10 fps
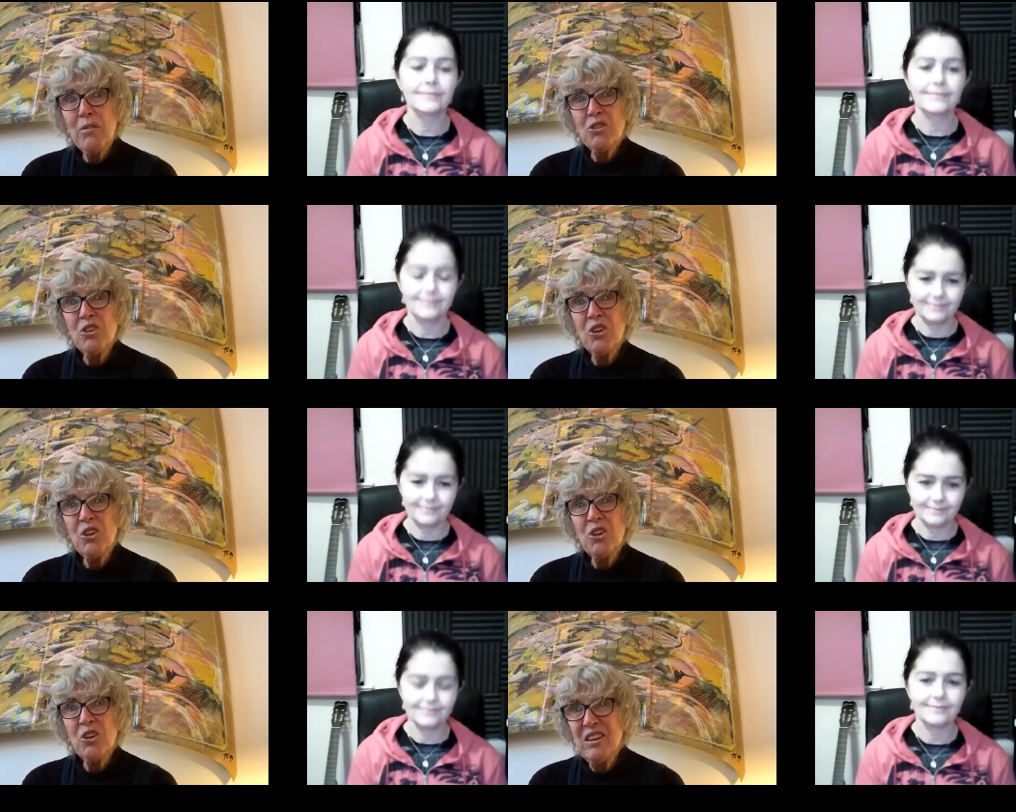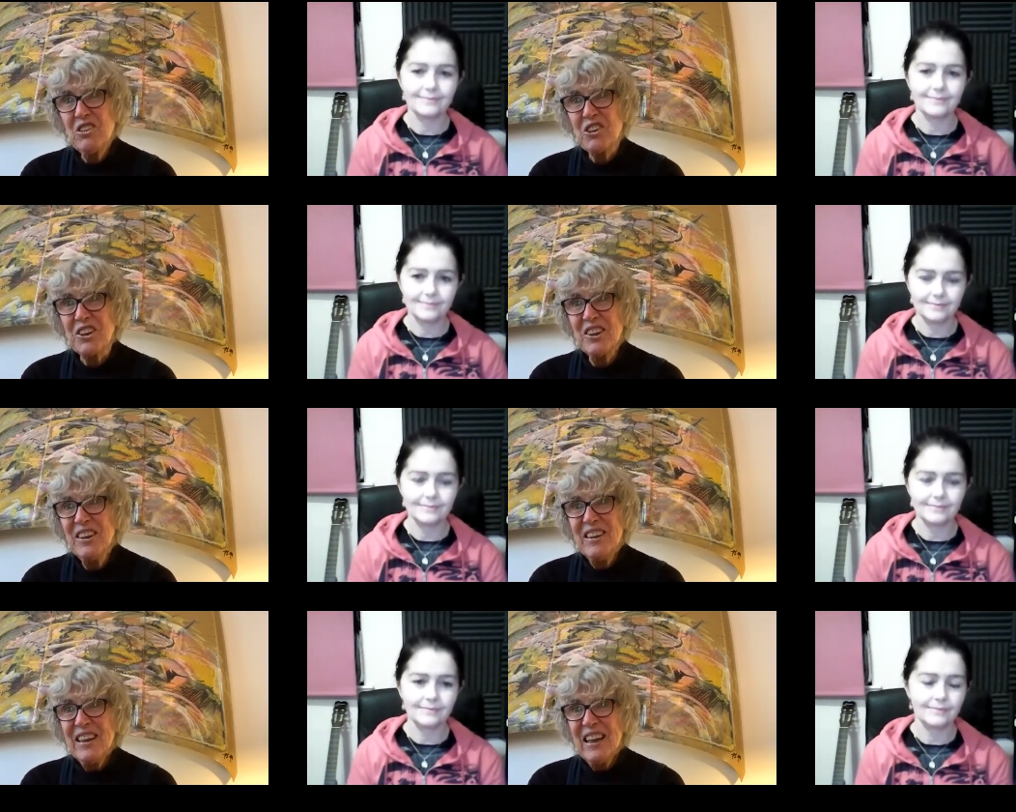Speaker 1: I was an art teacher,
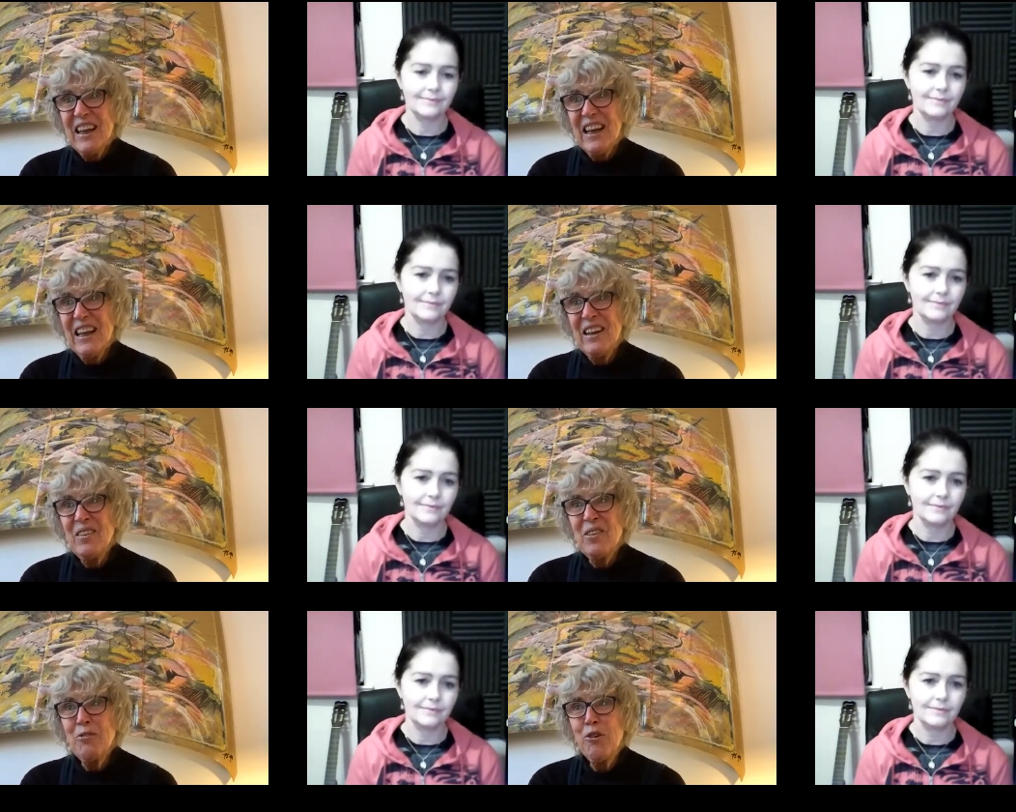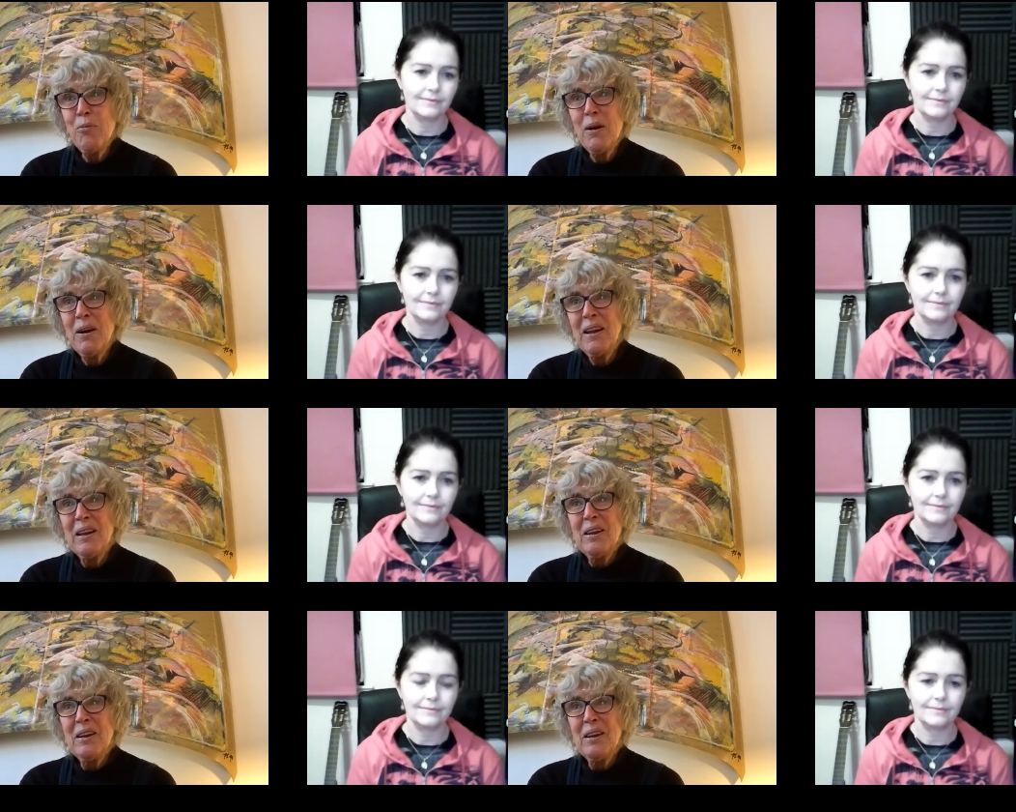and for
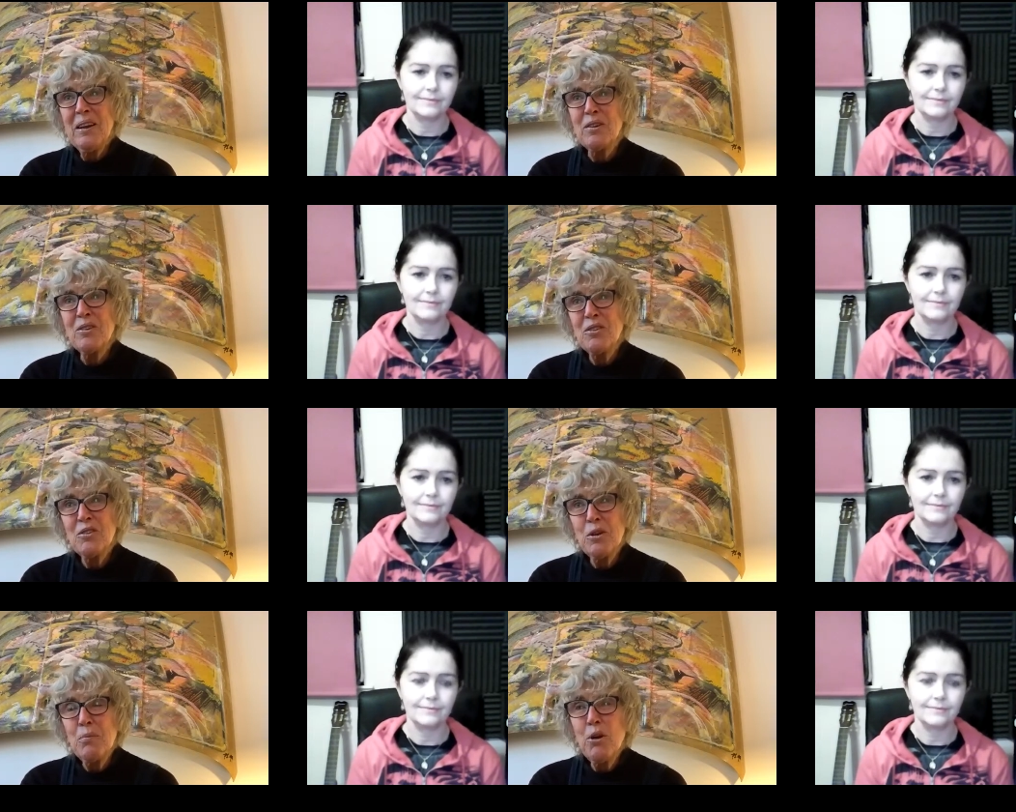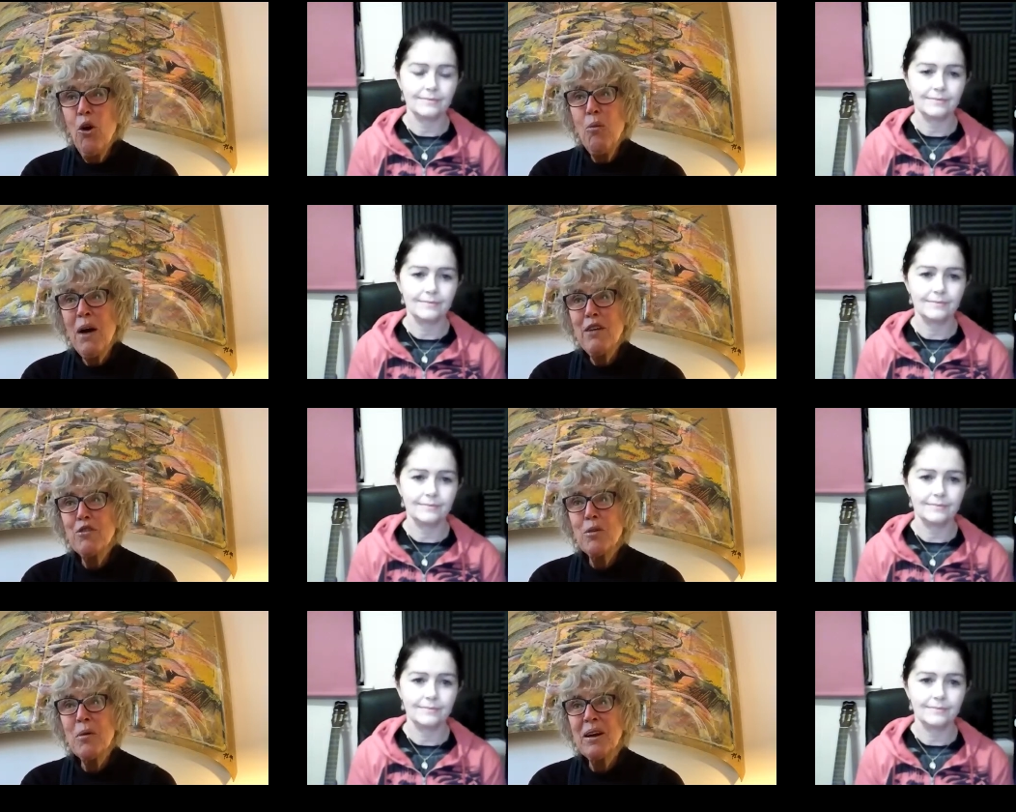my uh, diploma,
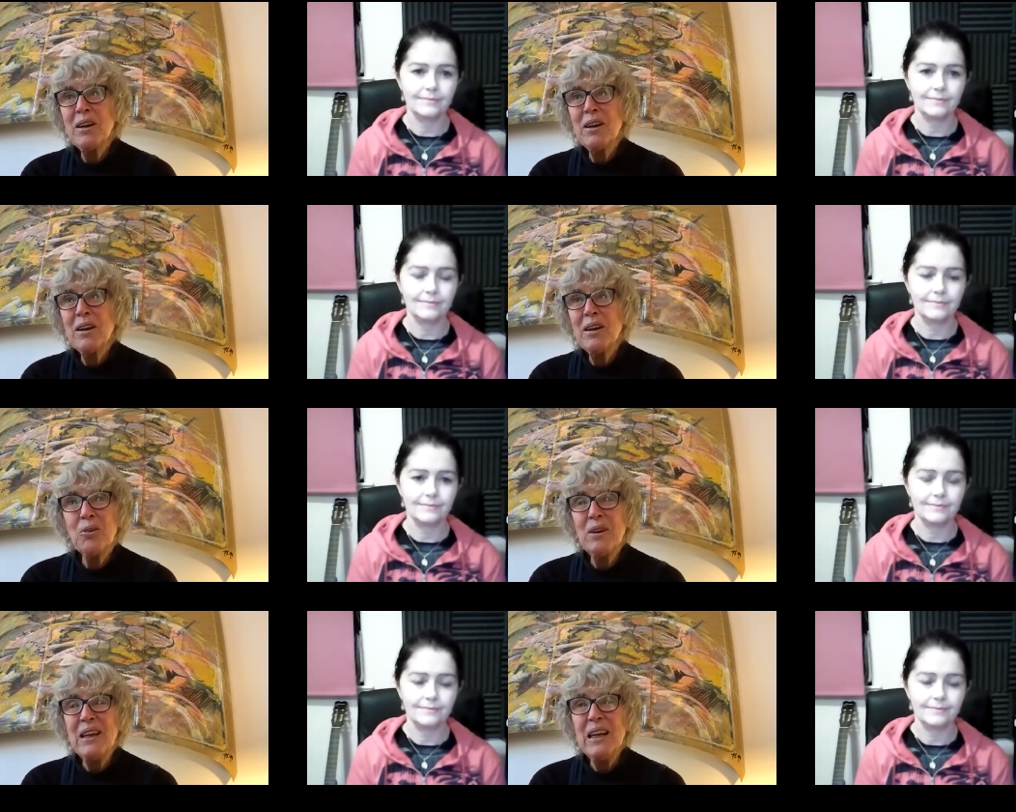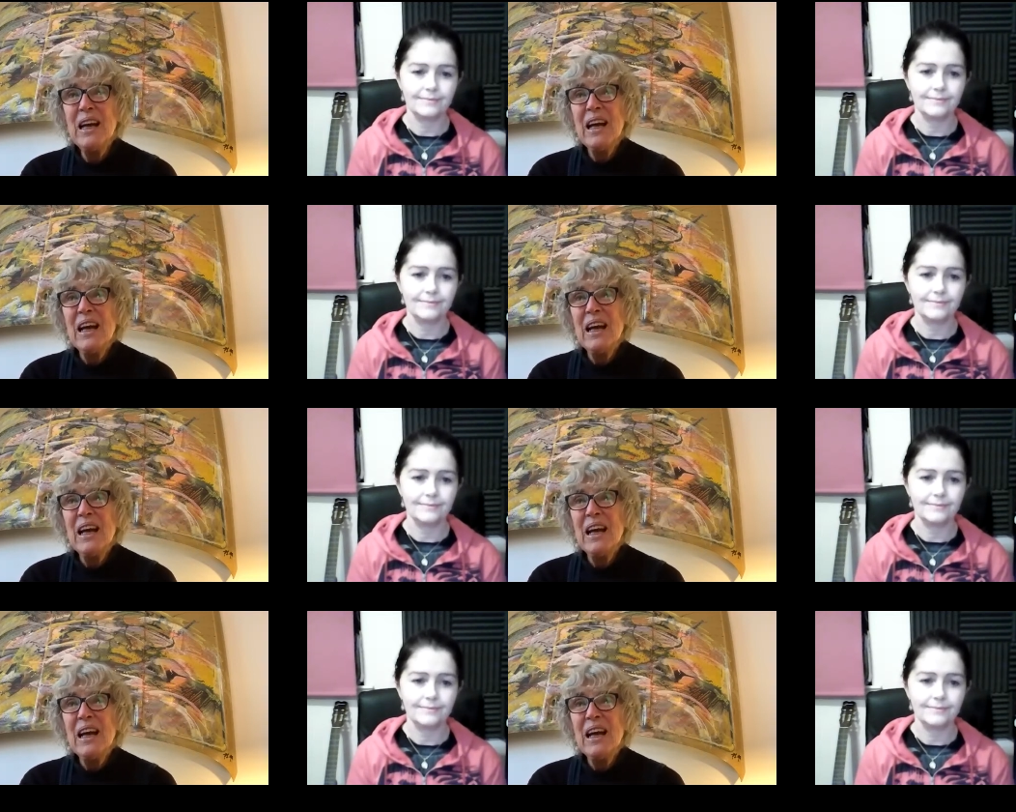for my degree,